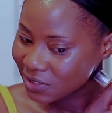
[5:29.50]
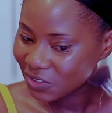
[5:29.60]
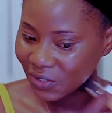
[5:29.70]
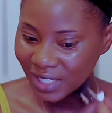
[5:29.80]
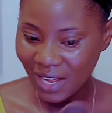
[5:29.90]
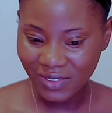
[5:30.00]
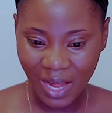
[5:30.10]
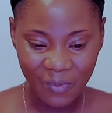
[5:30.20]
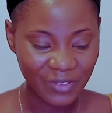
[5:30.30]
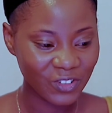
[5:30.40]
So now
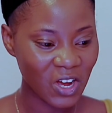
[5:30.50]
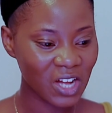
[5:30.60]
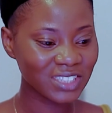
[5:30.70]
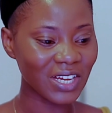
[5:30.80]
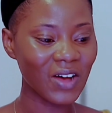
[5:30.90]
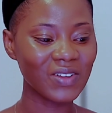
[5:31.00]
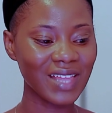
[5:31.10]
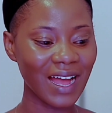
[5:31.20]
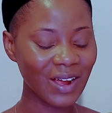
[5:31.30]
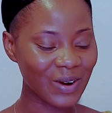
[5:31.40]
that we've got all
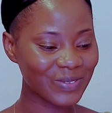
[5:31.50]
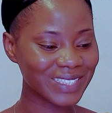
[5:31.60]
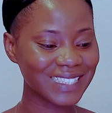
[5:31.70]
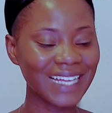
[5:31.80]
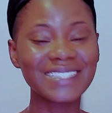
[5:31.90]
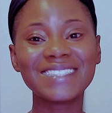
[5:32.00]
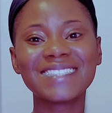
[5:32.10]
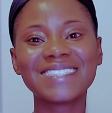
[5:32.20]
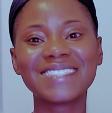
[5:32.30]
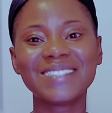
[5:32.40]
that coverage, can you
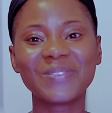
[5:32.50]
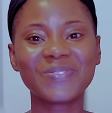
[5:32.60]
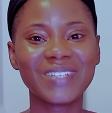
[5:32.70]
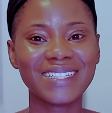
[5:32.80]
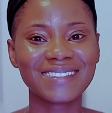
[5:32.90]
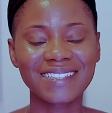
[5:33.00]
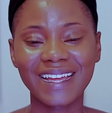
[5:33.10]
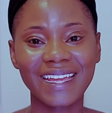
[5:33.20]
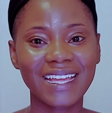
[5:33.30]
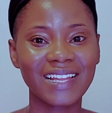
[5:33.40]
see the difference?
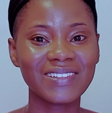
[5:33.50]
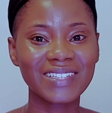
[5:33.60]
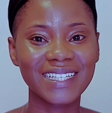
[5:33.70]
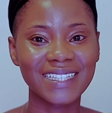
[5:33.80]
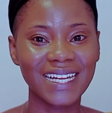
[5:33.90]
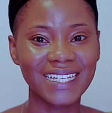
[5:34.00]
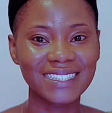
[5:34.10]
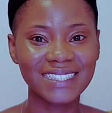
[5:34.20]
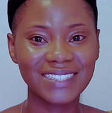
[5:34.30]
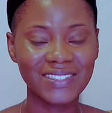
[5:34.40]
Like, look at
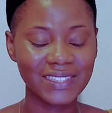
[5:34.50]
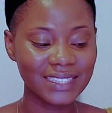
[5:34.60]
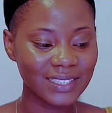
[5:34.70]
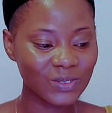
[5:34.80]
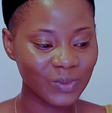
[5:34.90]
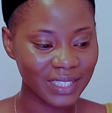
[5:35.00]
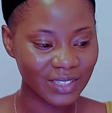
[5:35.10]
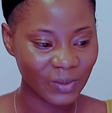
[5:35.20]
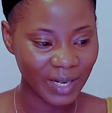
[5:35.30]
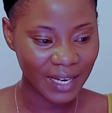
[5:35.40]
that. So this is really
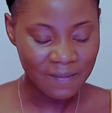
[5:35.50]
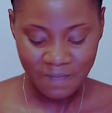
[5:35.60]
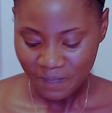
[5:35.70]
great.